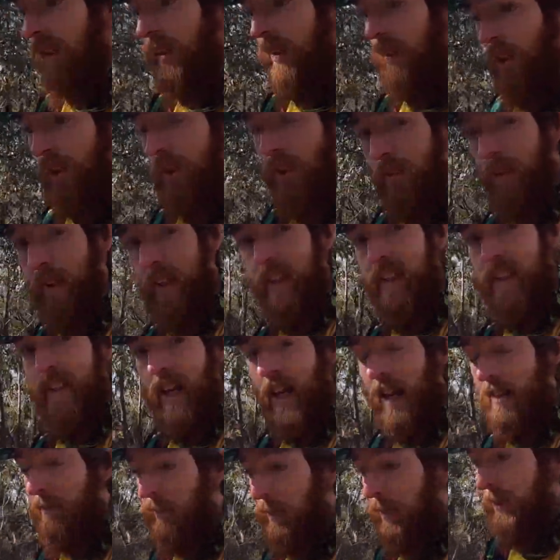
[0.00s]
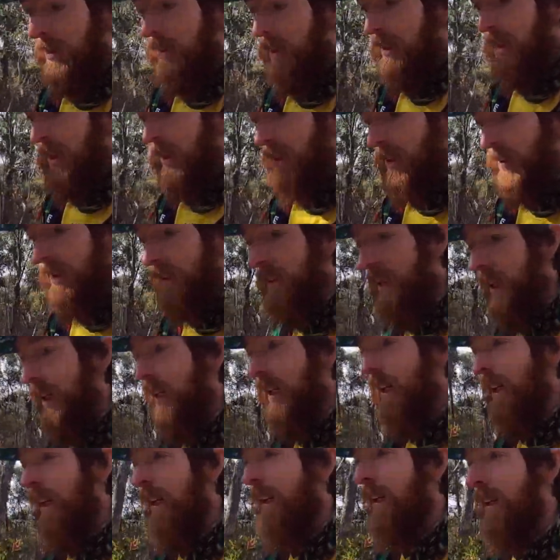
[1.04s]
All of these have pros and cons.
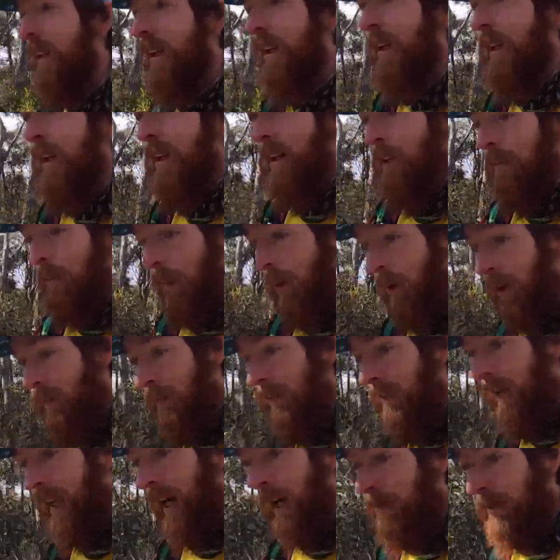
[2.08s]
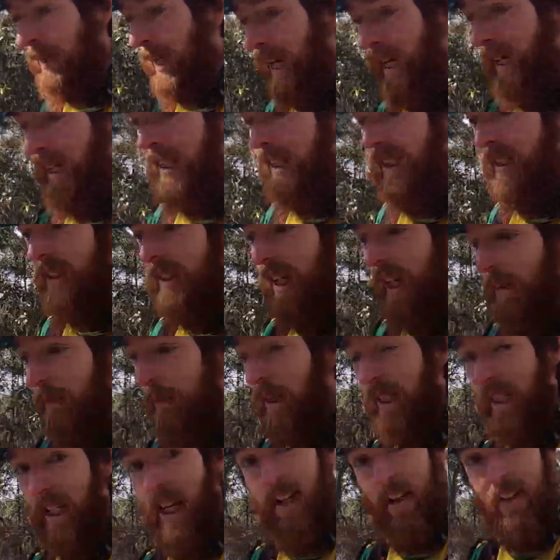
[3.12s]
Borrowing from the RBA can take
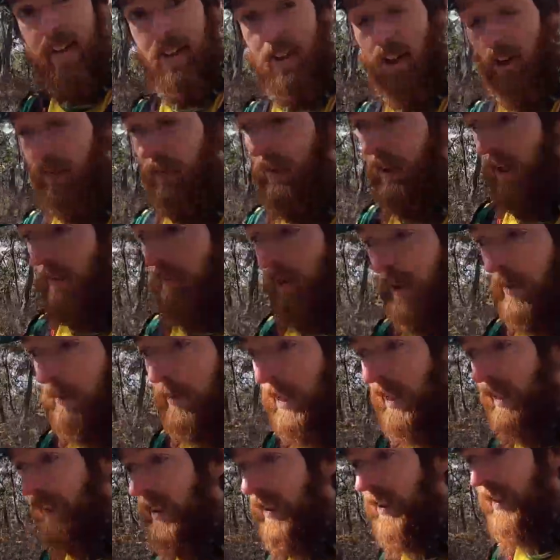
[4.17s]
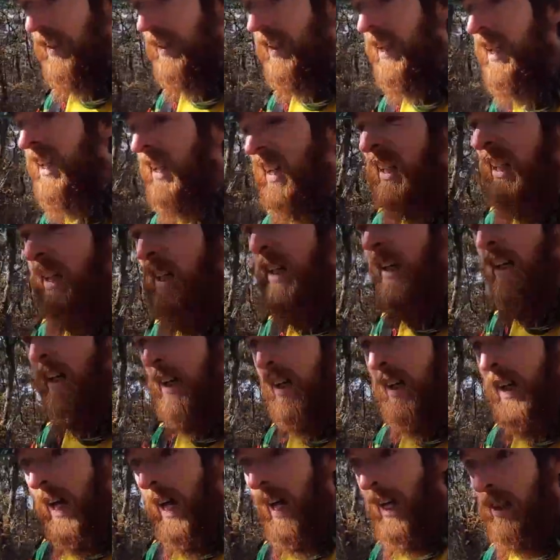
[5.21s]
money out of the overnight money market
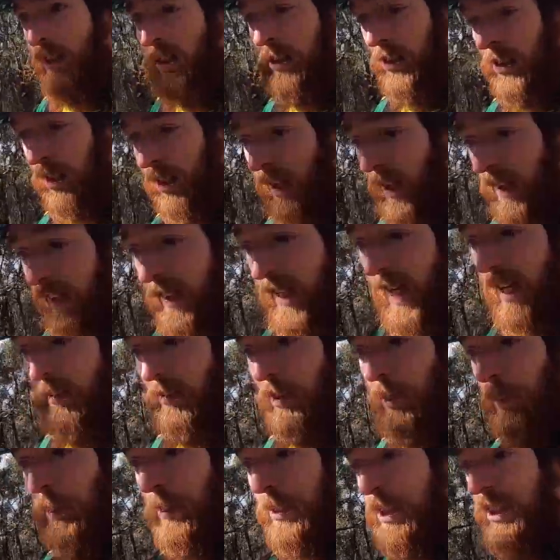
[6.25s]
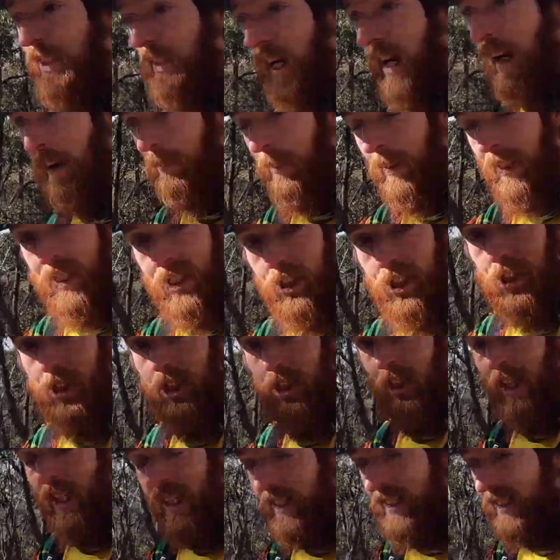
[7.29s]
and cause crowding out, which pushes up
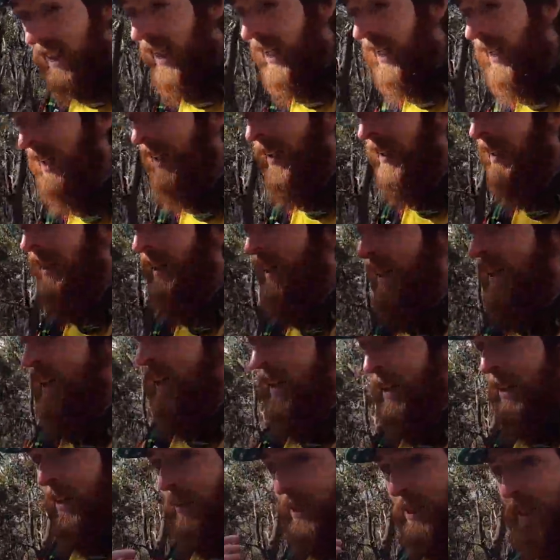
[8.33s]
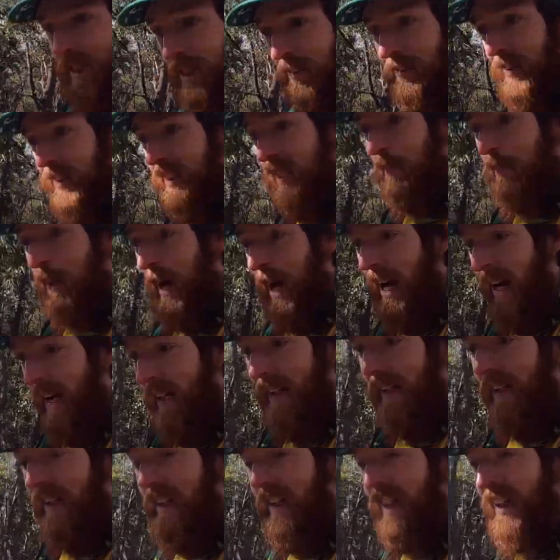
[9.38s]
interest rates, which is obviously bad.